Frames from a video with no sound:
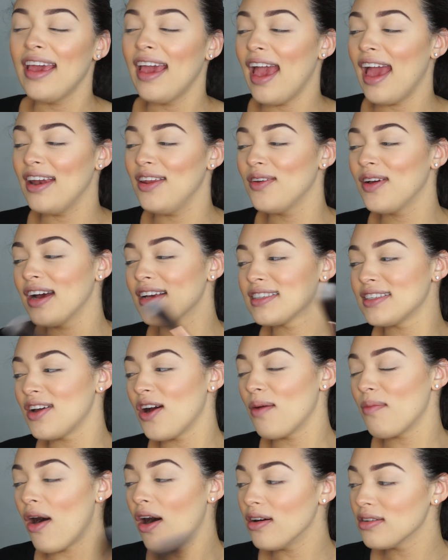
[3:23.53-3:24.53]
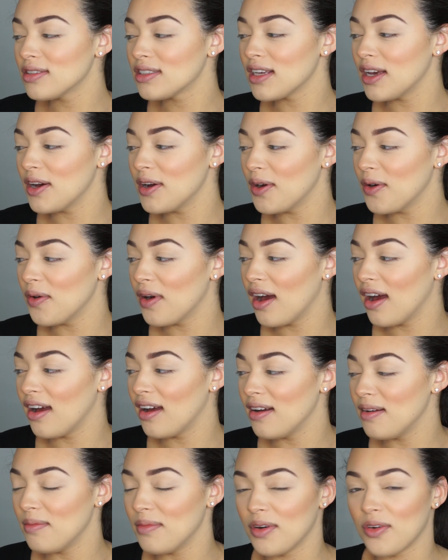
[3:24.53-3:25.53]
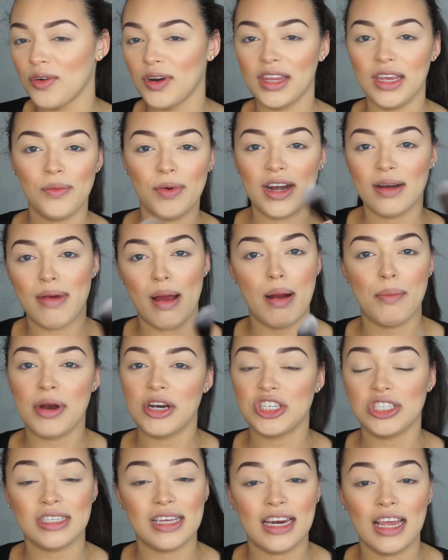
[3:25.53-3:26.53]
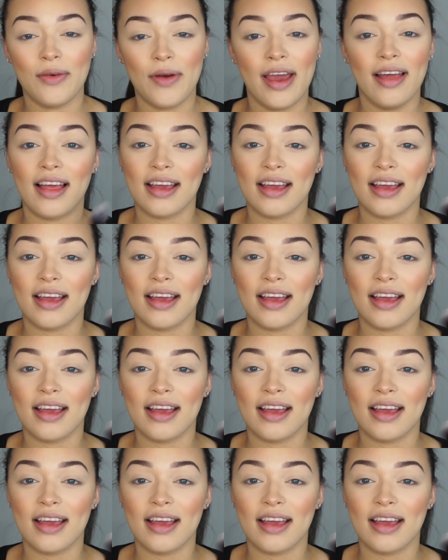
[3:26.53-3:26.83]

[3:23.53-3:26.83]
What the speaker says: And you guys know I'm also really weird about my brushes anyway.